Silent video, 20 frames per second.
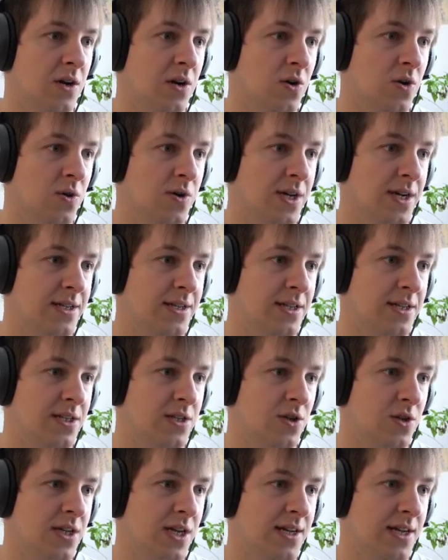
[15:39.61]
Oh, yeah, this.
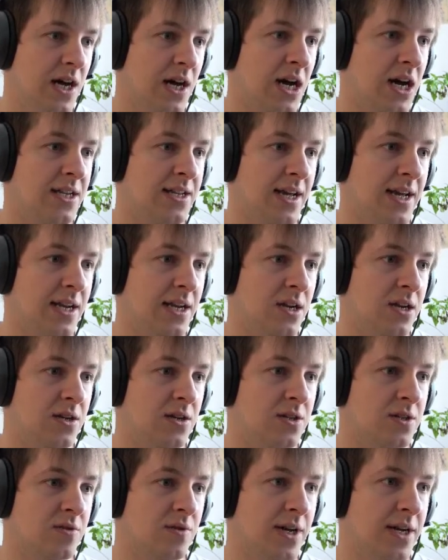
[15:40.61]
Those are the hard
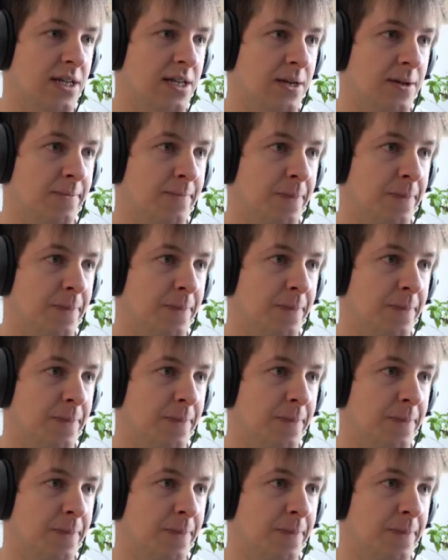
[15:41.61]
antlers, right?